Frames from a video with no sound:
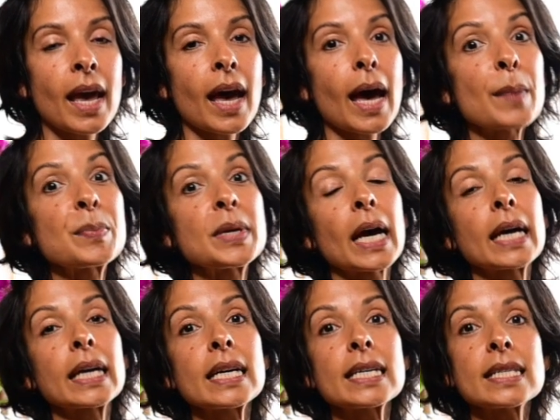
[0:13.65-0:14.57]

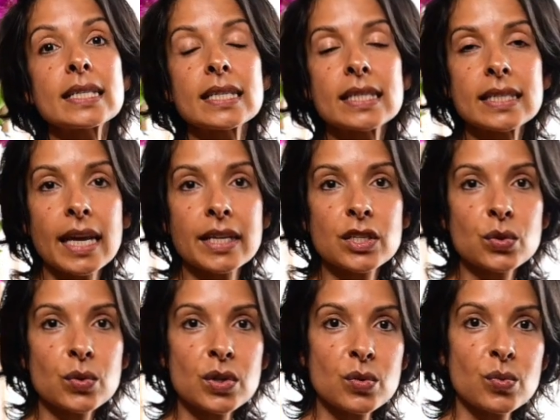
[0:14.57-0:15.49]
Abhyanga is the
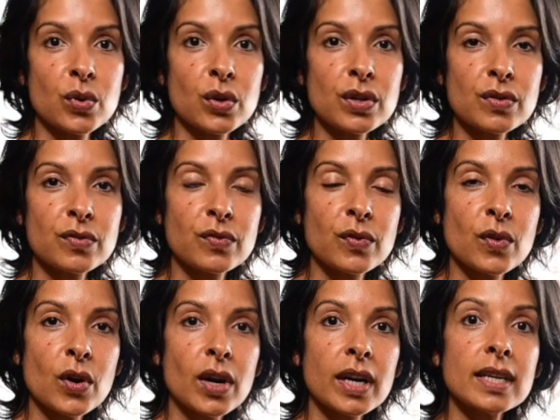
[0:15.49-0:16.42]
Sanskrit word
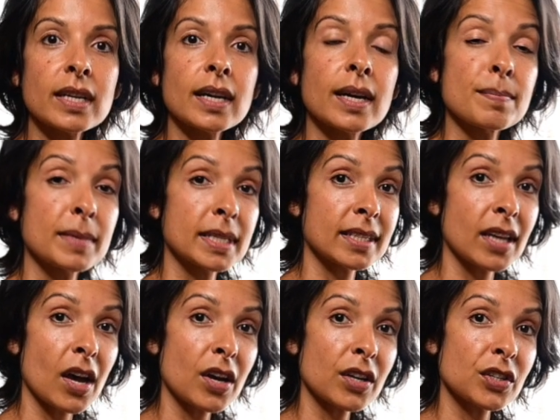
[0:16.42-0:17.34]
for
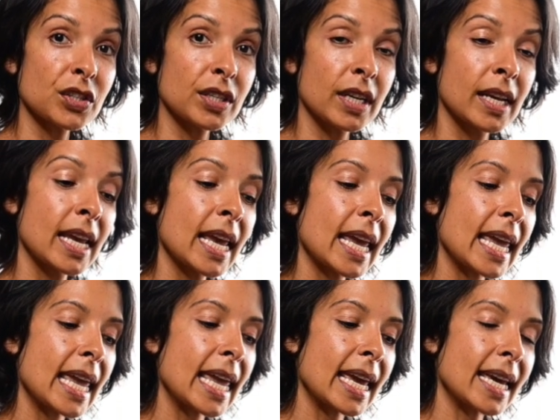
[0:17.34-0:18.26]
massage,
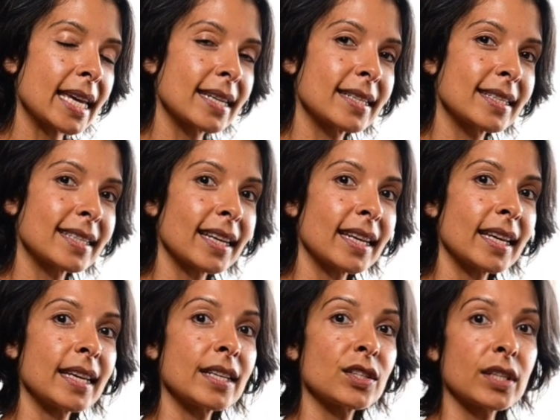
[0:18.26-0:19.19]
and
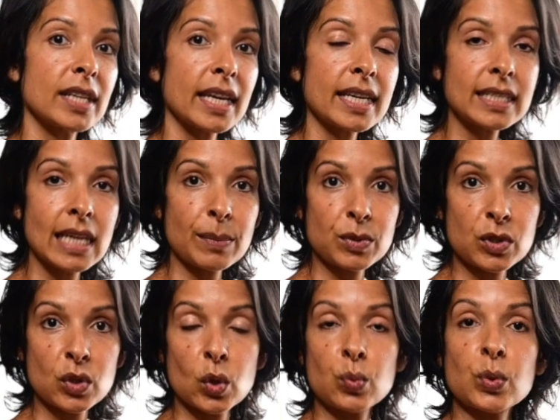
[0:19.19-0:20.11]
in today's
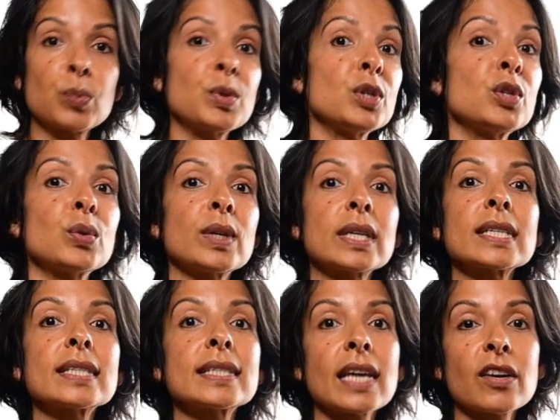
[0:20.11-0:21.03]
episode, we'll be doing
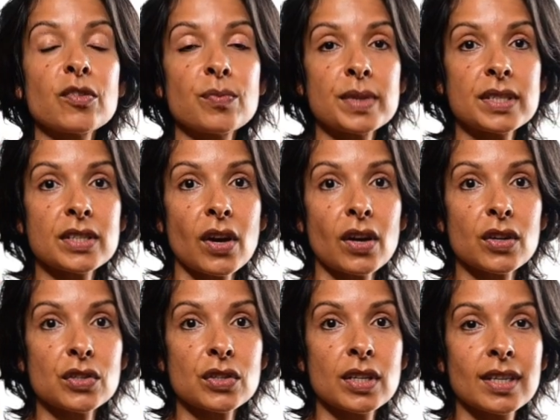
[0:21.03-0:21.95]

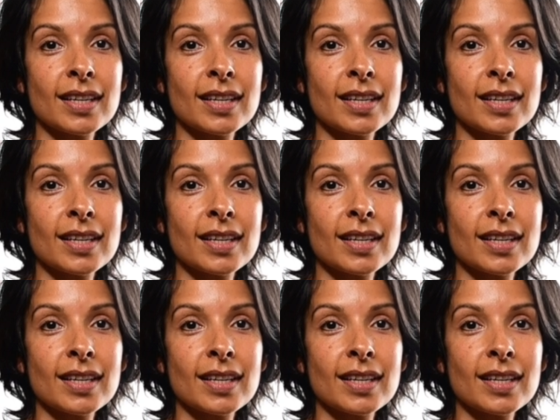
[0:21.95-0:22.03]
self-massage.